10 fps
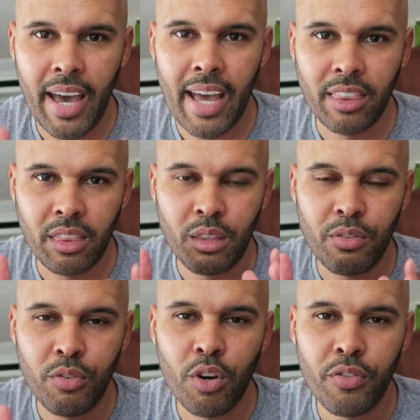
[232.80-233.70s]
at
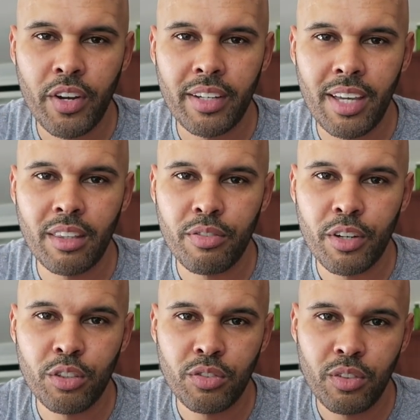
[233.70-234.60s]
the forefront in the
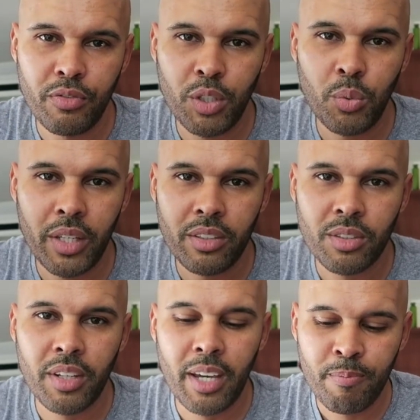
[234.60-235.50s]
first few
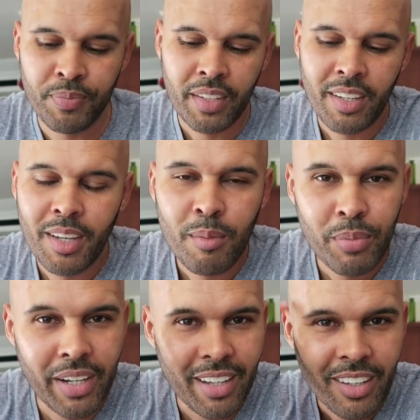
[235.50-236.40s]
weeks, okay?
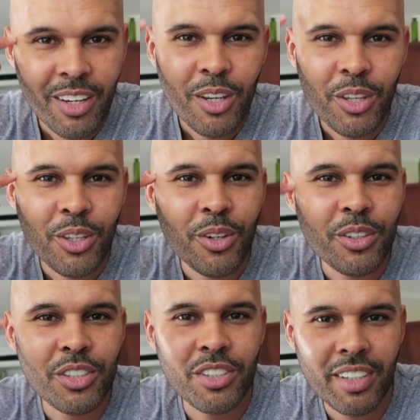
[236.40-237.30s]
But
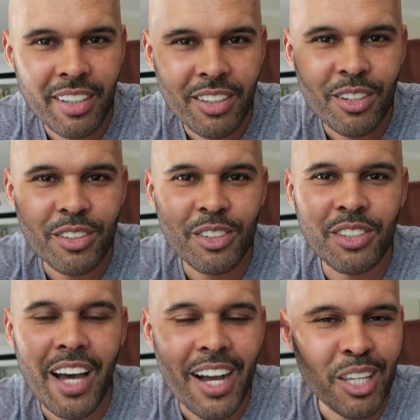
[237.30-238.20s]
you're just you're
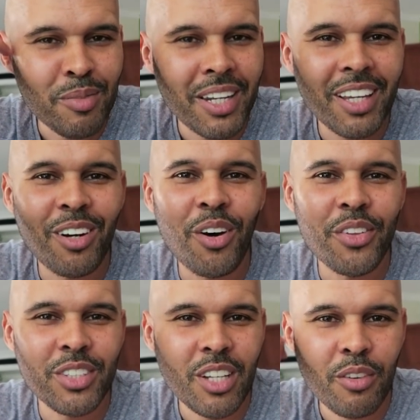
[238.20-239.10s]
just documenting
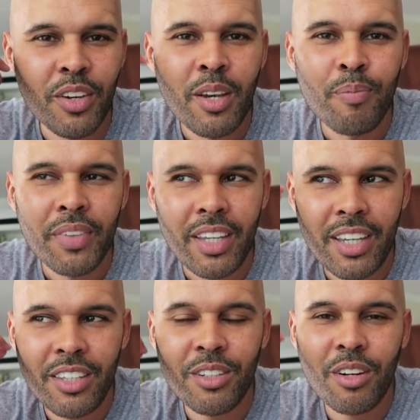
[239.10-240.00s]
all this stuff
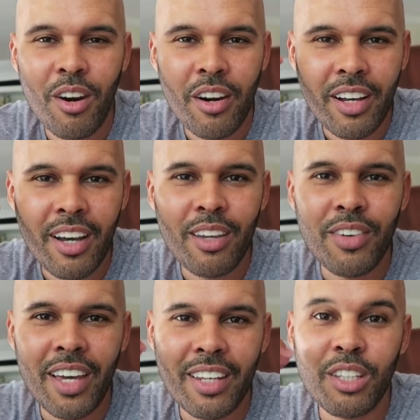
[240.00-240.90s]
in
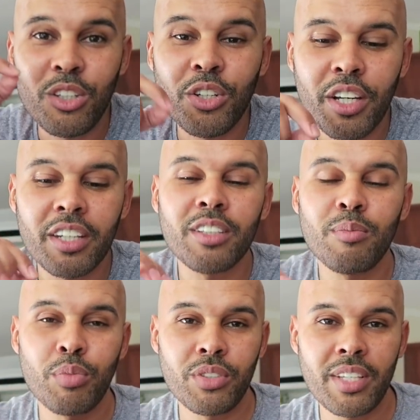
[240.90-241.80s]
archive and you're going
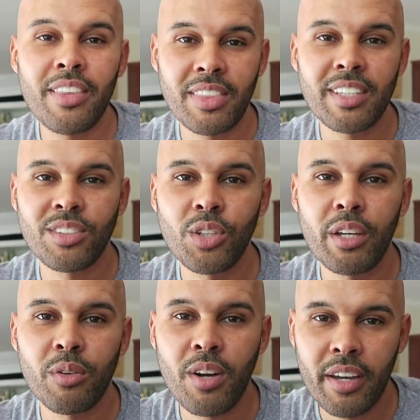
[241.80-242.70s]
to present this
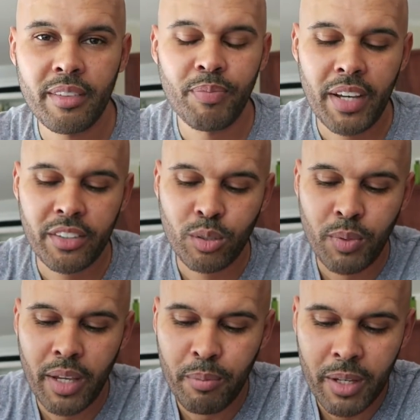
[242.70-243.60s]
later on. I'll
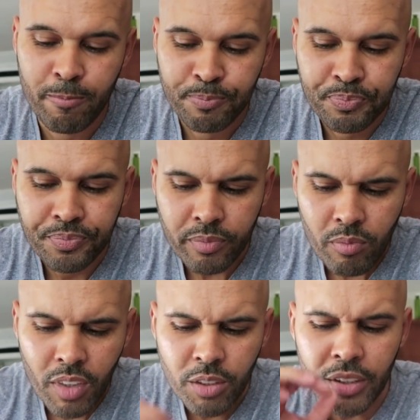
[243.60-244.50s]
explain, but
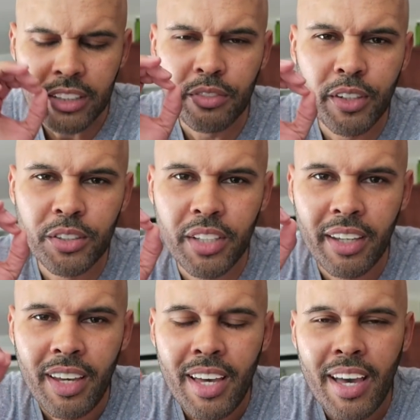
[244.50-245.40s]
so that's the first
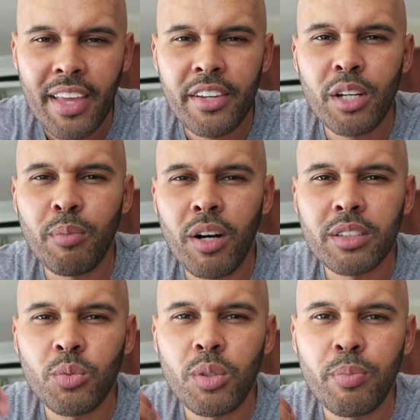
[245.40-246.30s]
thing. And then your
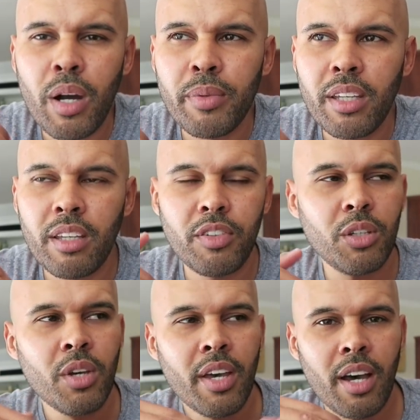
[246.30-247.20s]
boss will probably give
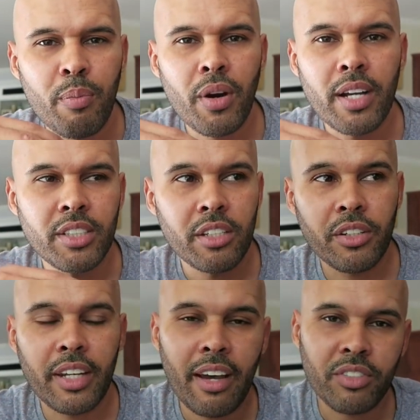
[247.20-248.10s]
you a project.
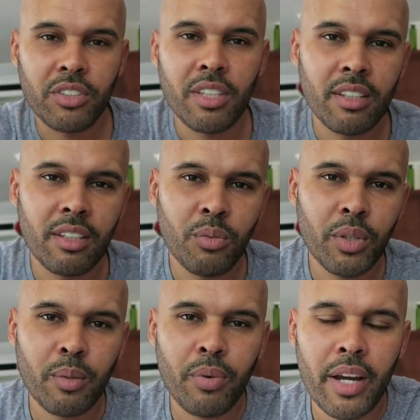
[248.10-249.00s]
You're gonna have to sit you know,
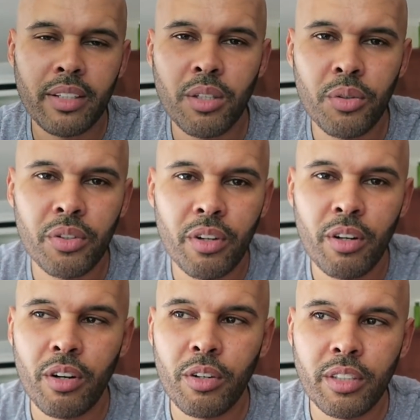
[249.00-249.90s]
with the product owner
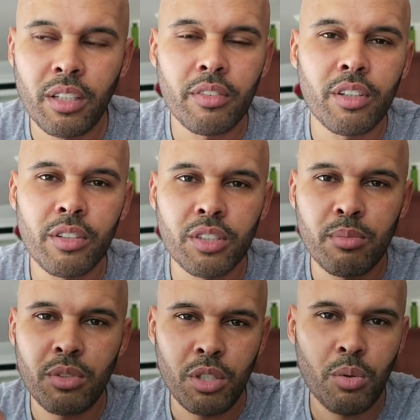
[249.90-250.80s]
or, or deliver on
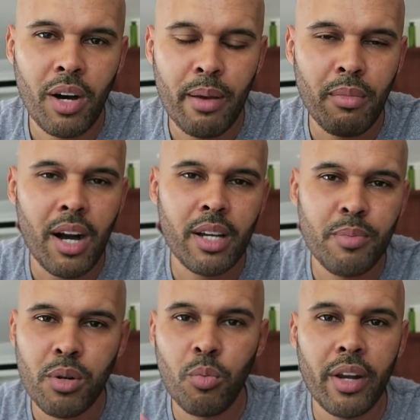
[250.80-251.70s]
some UI
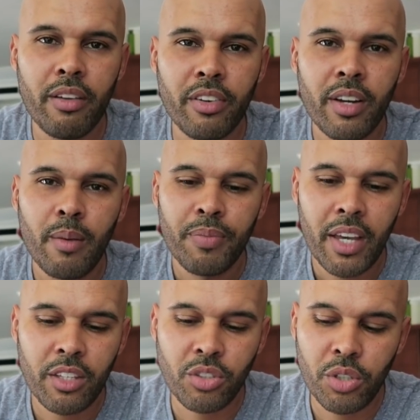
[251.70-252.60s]
mockups or whatever.
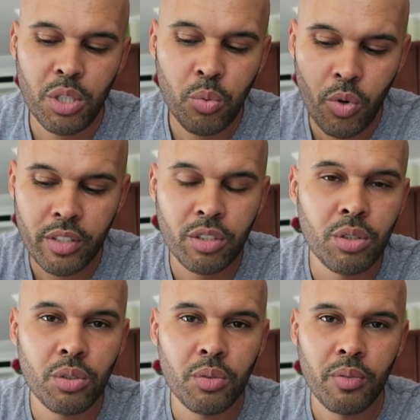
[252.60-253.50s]
And so you want
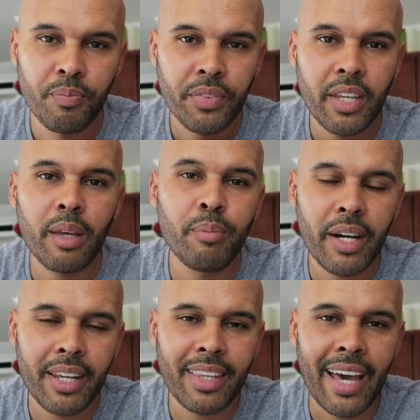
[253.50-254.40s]
to kick
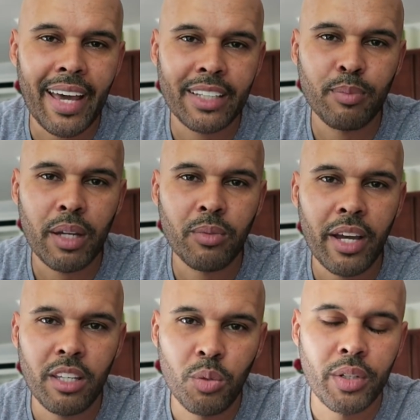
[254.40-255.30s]
butt in that aspect,
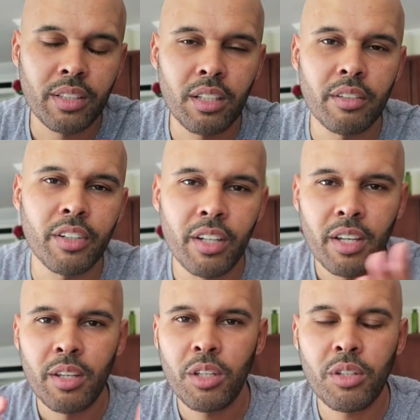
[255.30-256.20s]
right? You want to deliver.
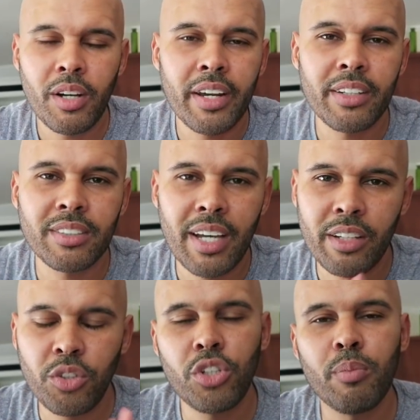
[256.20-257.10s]
You know how to
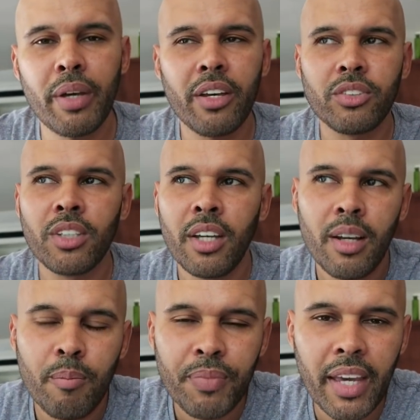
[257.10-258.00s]
design, do your best,
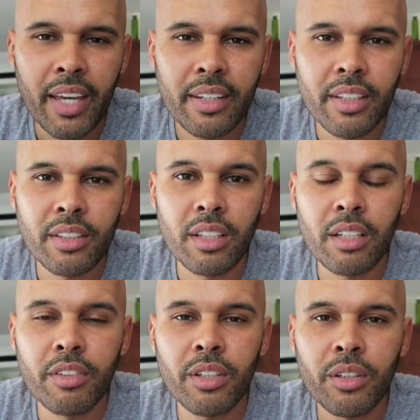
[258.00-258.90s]
and
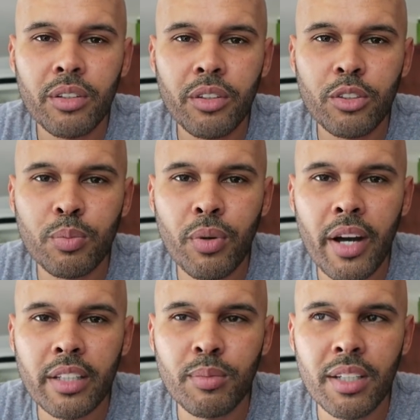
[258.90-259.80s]
deliver those
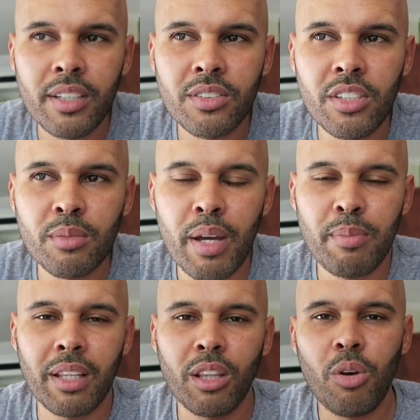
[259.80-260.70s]
products because these
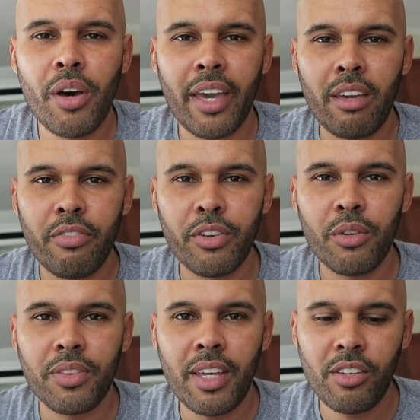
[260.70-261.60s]
might be low hanging
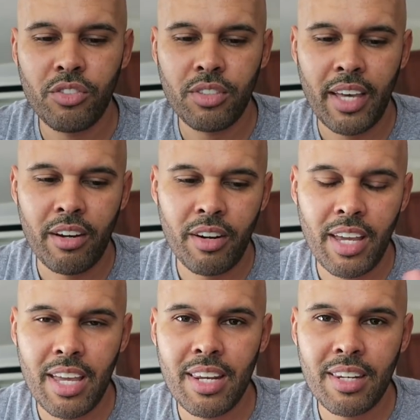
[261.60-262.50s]
fruit things that
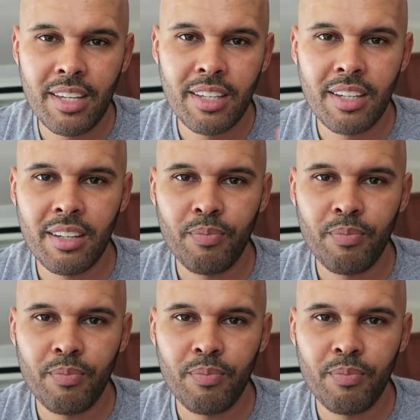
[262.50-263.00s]
are in